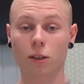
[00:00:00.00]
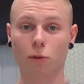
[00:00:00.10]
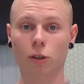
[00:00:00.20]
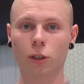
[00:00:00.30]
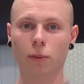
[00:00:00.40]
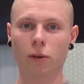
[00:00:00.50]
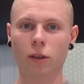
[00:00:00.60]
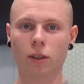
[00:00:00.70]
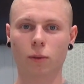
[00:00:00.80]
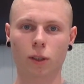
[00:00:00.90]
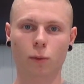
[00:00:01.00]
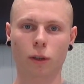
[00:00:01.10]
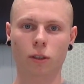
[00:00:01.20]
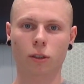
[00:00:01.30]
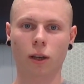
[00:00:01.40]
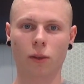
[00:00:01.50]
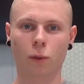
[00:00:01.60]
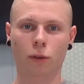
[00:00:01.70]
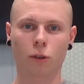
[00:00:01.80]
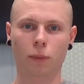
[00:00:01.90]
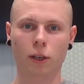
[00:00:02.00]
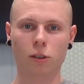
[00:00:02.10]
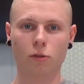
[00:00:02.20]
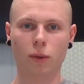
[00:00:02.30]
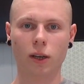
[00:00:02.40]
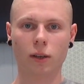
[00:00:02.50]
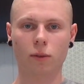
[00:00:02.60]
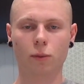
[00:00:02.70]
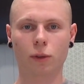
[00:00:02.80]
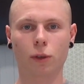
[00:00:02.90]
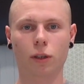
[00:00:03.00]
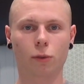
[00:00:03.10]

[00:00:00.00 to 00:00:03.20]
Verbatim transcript: Last project period, I was working together with two peers of mine. We were